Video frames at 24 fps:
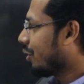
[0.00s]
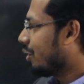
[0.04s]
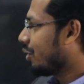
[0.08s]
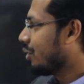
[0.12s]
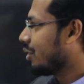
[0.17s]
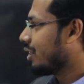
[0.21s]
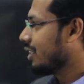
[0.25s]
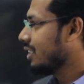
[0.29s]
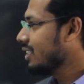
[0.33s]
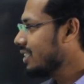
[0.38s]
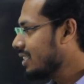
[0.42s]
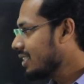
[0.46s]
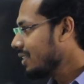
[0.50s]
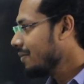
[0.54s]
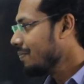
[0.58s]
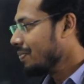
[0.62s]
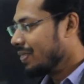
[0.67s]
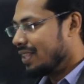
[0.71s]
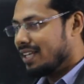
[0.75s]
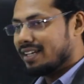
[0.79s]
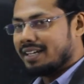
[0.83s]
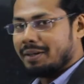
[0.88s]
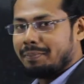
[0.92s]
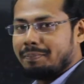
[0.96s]
on this.
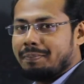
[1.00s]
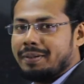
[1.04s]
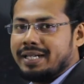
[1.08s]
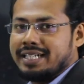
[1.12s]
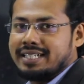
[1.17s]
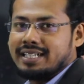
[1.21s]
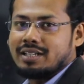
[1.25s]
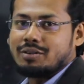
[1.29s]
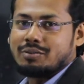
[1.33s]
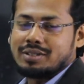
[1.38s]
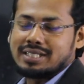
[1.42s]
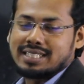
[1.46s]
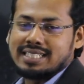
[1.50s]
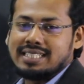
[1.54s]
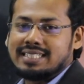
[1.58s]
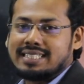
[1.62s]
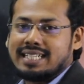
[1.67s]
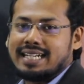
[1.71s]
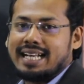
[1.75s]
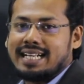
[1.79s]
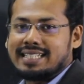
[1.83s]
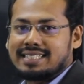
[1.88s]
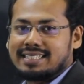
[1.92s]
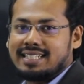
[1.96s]
Repeated questions
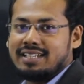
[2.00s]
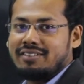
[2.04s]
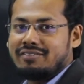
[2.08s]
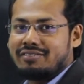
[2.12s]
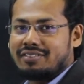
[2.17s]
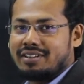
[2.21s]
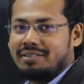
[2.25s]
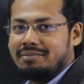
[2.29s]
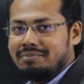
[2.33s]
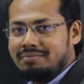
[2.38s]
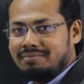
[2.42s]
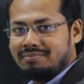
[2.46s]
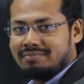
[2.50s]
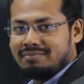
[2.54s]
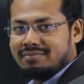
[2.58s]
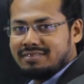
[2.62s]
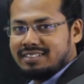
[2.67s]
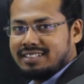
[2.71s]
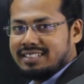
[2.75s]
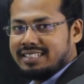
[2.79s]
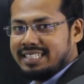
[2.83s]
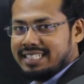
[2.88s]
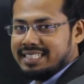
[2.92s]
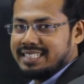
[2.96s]
are asking from
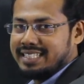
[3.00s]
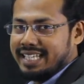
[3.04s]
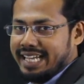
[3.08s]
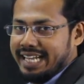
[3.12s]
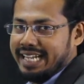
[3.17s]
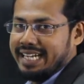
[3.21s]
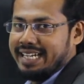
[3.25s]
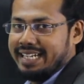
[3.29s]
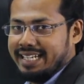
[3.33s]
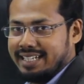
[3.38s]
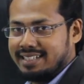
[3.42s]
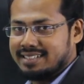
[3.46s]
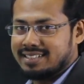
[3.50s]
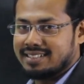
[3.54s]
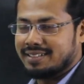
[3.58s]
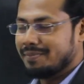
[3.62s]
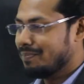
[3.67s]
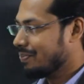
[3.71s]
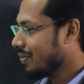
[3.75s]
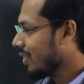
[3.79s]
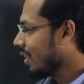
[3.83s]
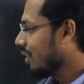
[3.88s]
these areas.